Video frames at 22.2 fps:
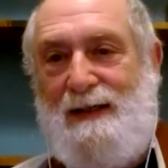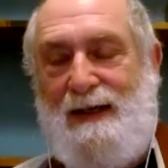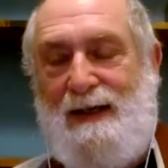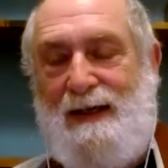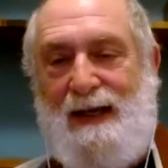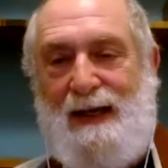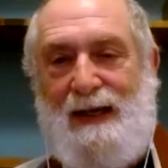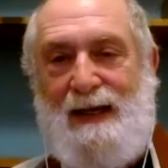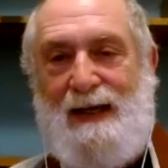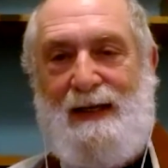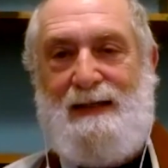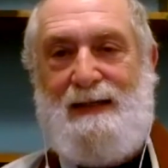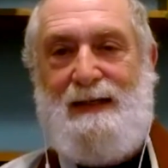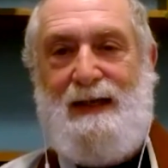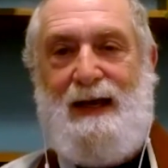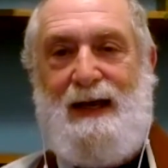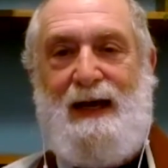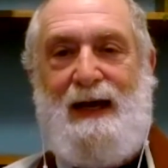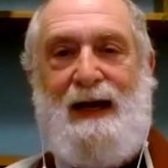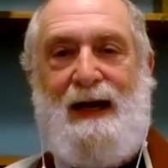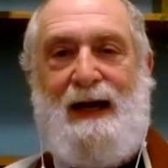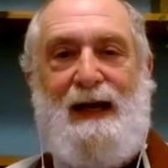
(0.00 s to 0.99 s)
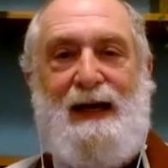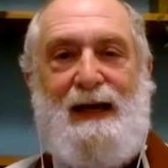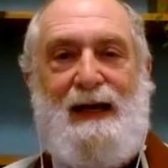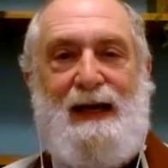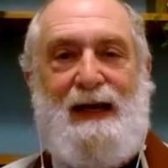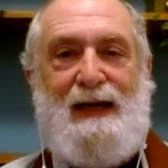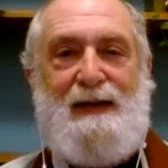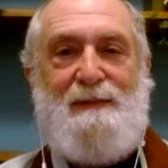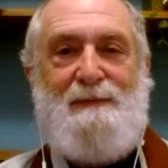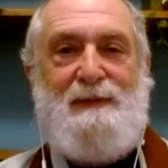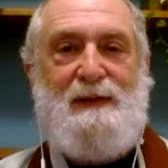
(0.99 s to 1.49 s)
and I
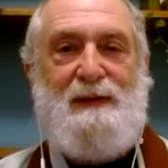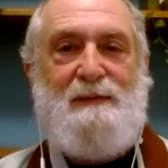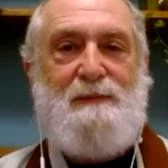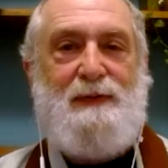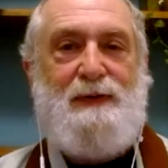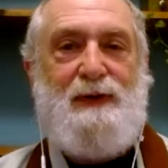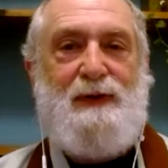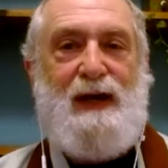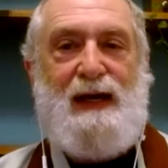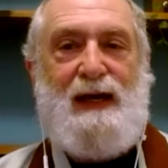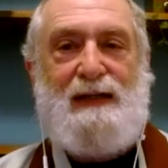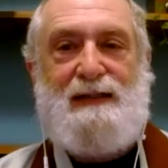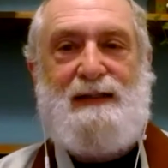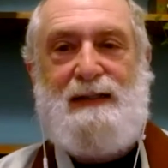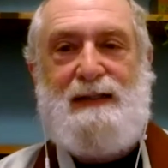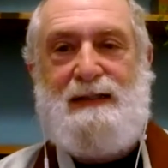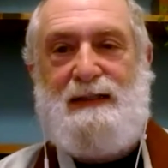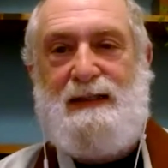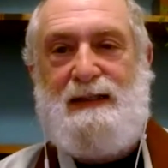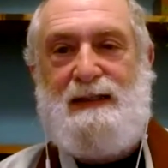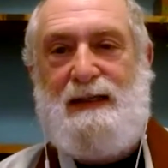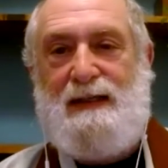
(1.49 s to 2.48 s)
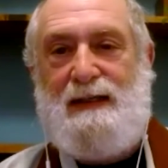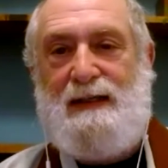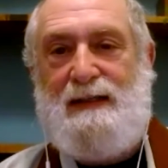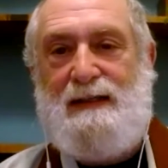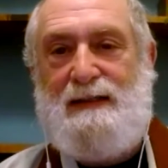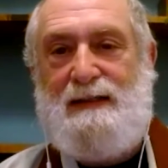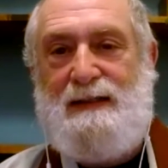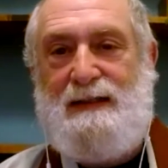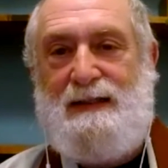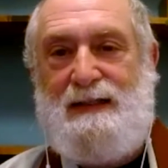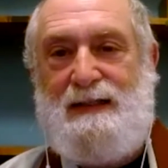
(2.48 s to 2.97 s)
had been
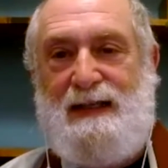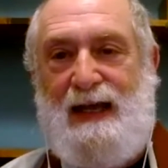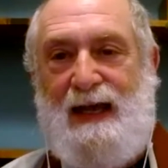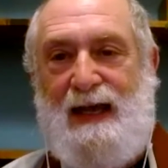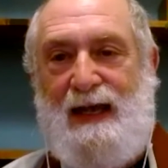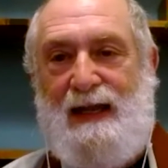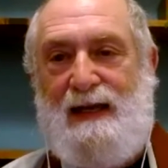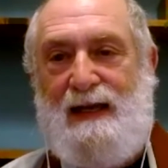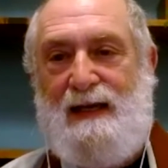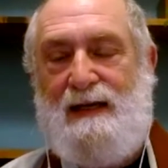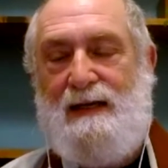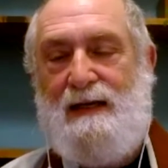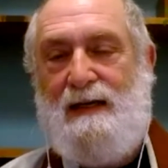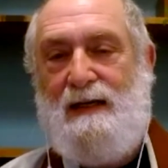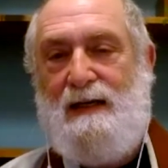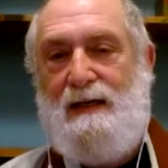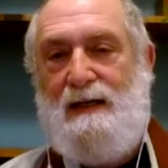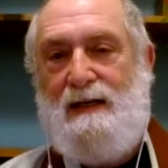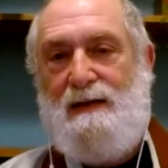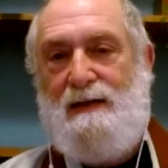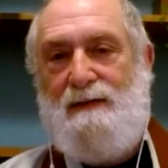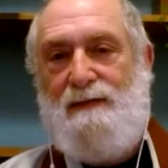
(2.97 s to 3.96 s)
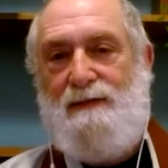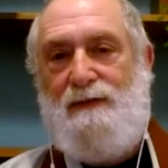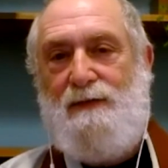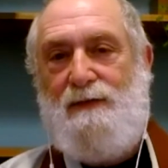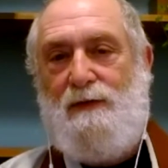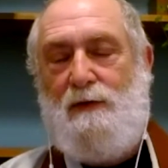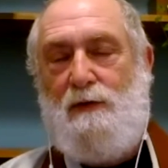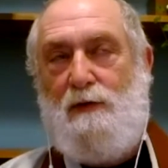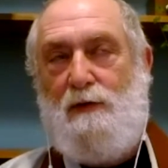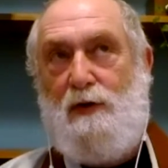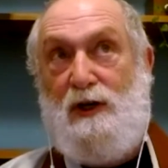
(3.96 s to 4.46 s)
practicing Zen
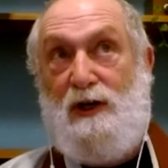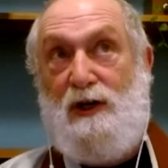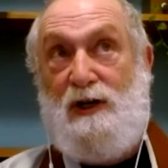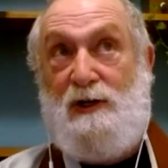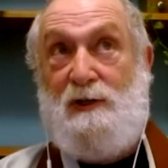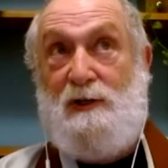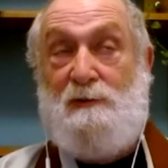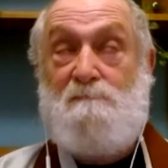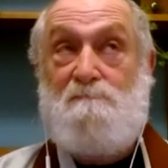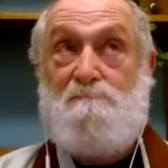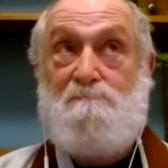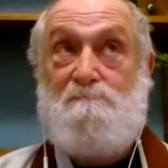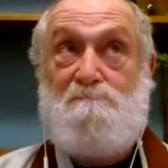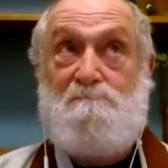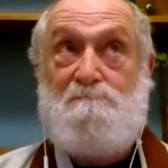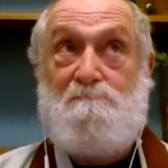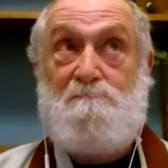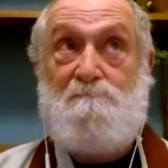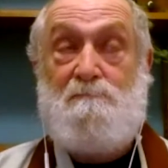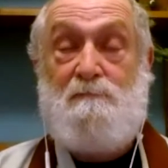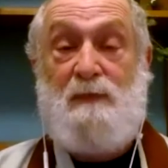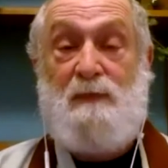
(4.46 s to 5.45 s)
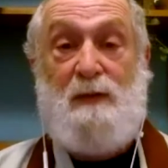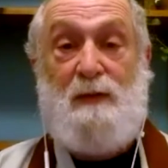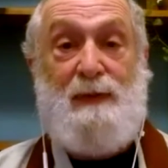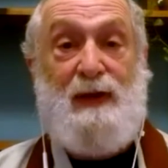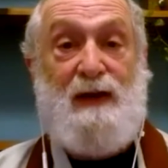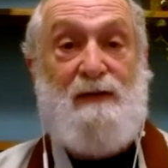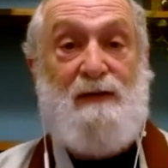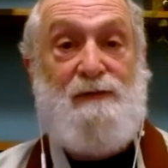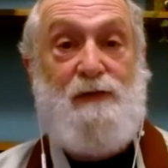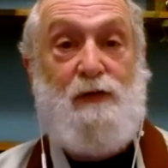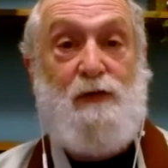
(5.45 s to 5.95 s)
for mm,
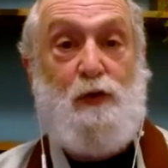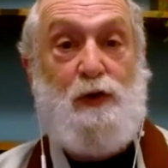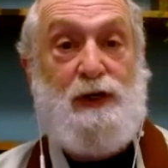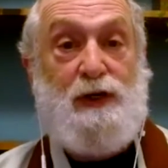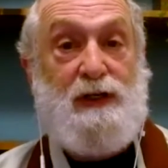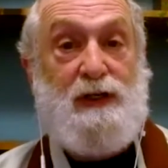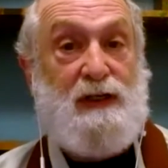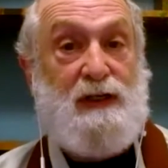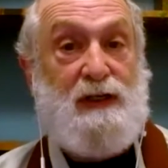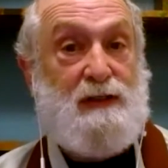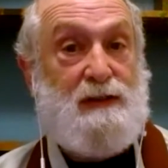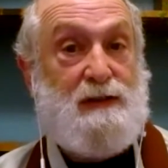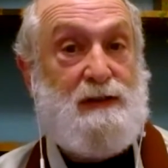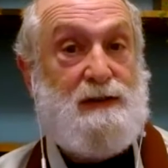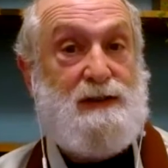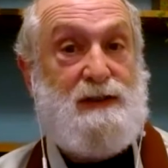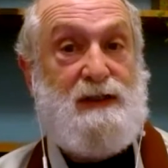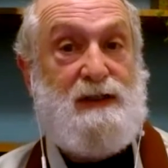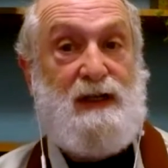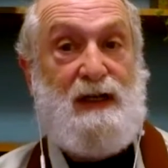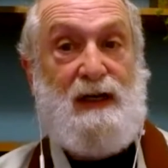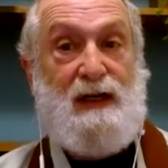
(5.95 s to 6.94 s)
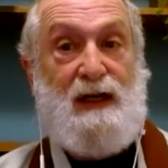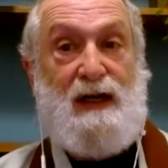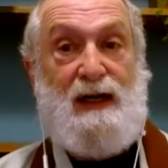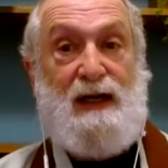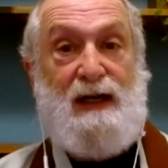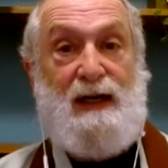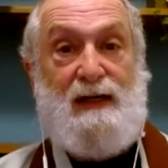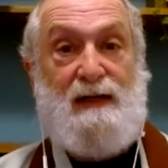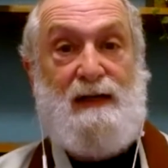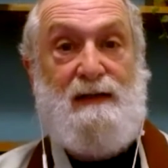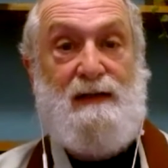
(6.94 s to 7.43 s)
about four years, and I
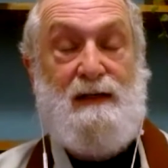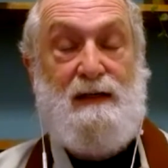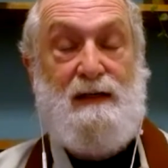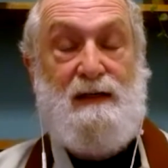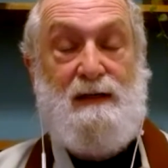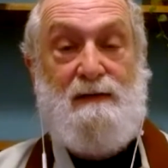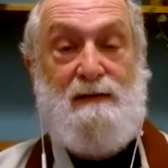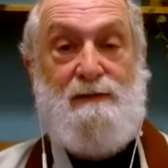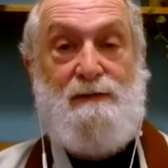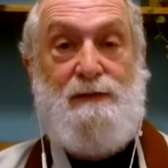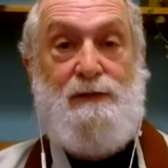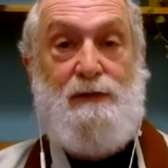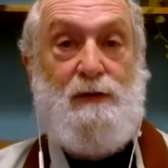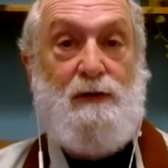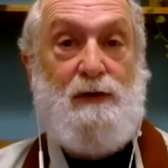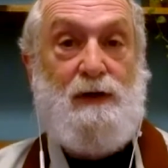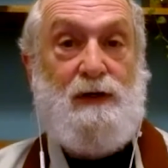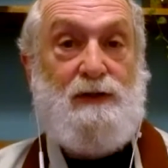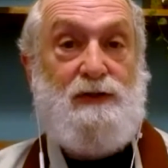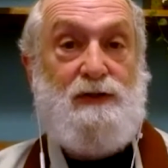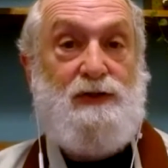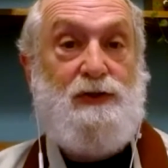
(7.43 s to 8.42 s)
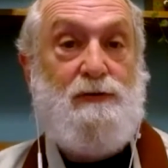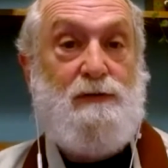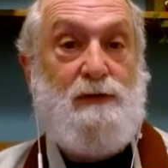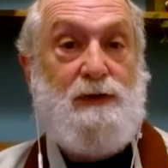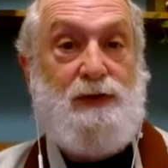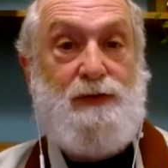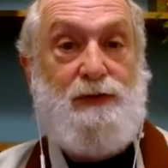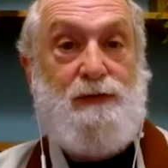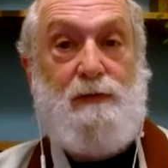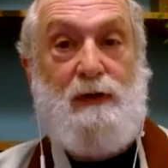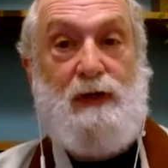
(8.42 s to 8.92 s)
had, for two or
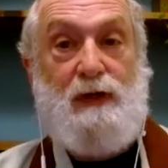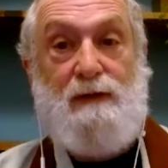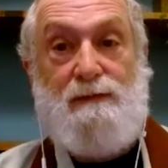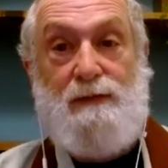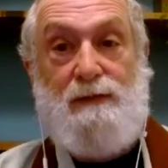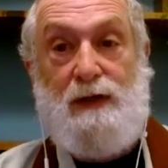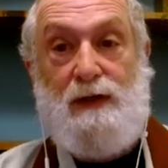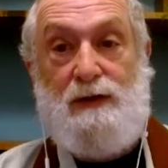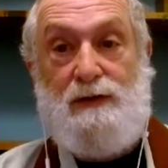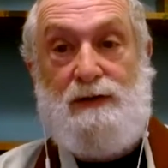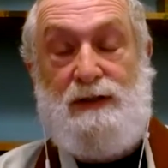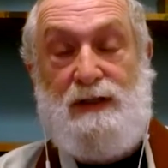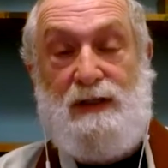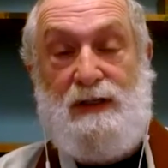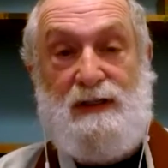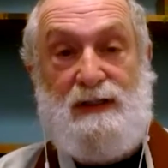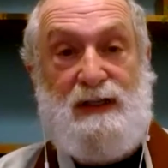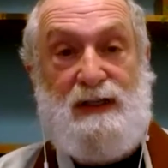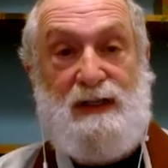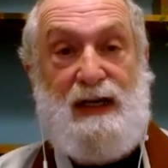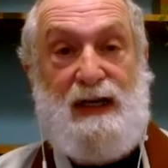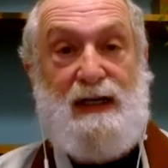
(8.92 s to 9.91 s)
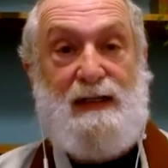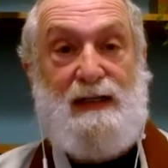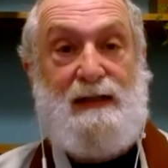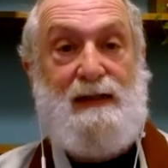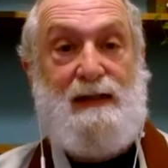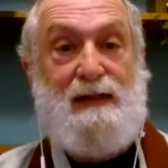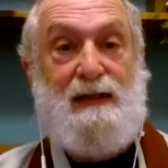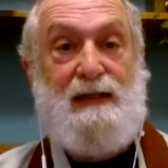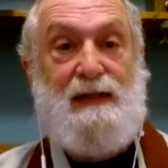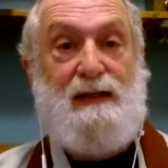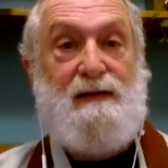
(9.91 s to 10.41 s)
three of those years, I had
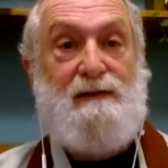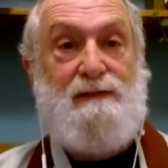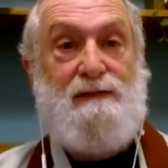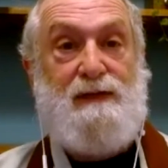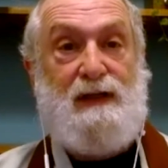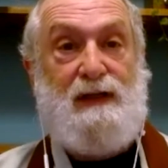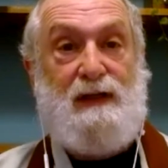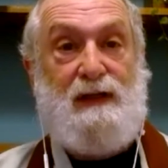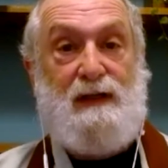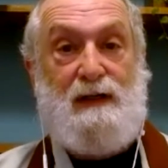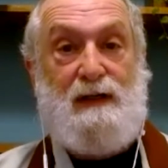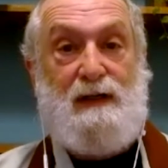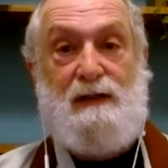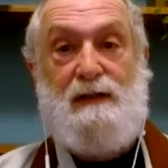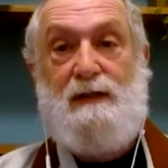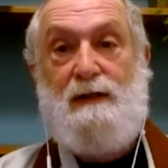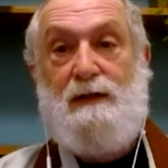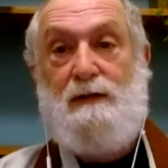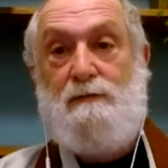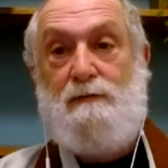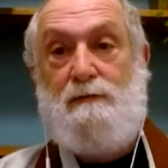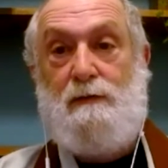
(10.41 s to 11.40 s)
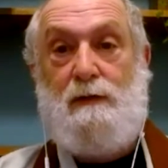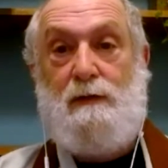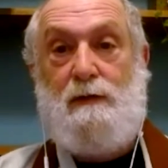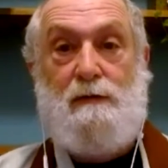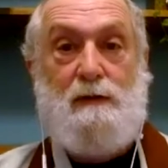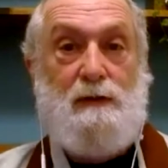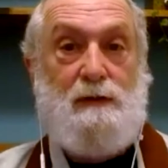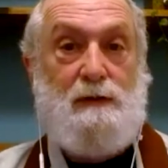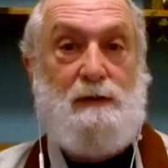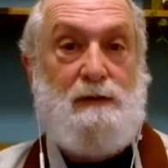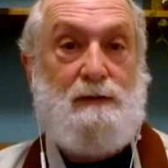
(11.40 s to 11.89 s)
lived in a
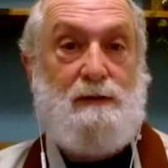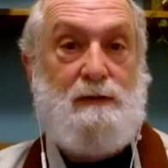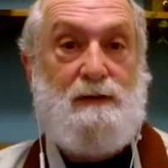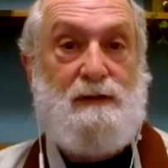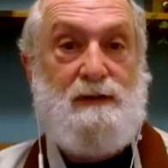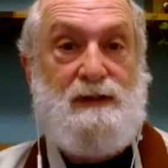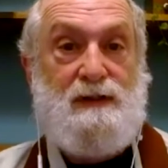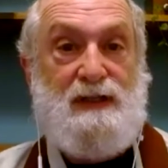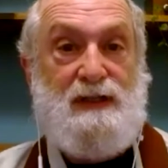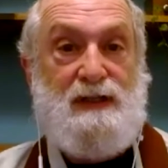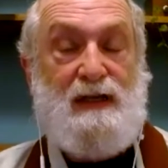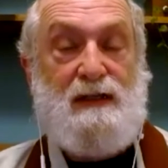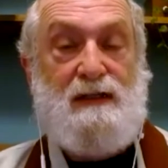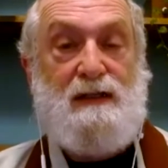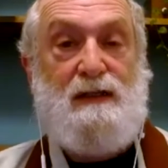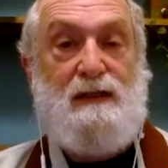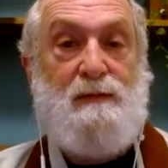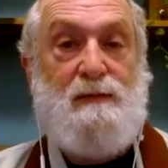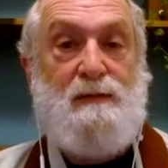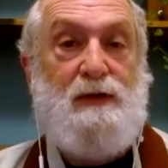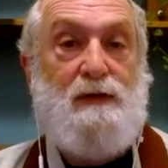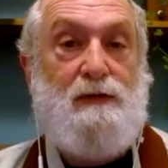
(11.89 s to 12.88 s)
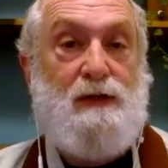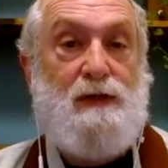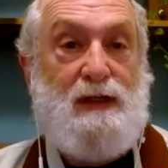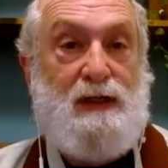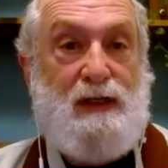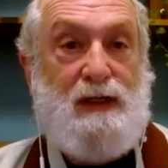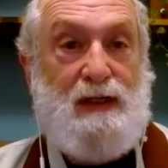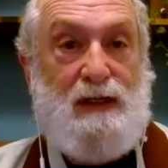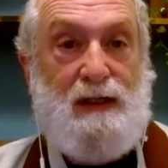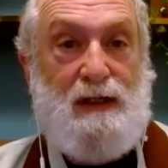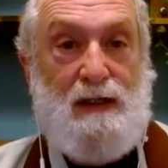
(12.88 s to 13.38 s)
rural Zen
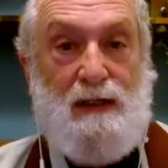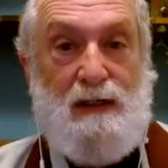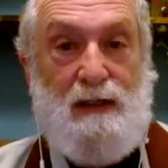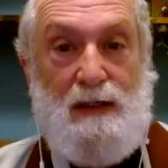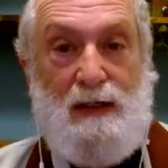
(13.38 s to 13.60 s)
community.